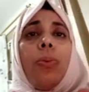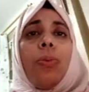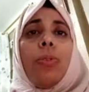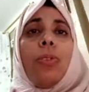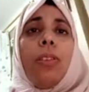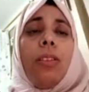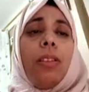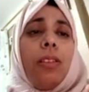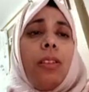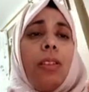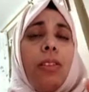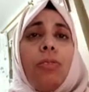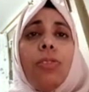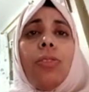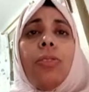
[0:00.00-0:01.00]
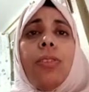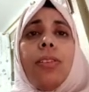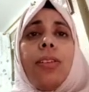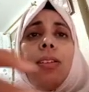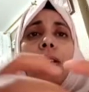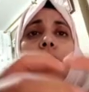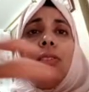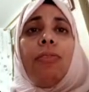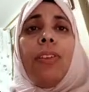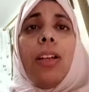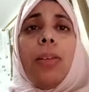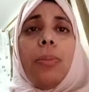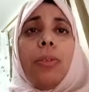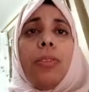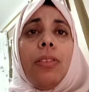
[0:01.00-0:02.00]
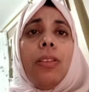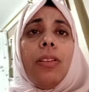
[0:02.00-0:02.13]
The resources that are available.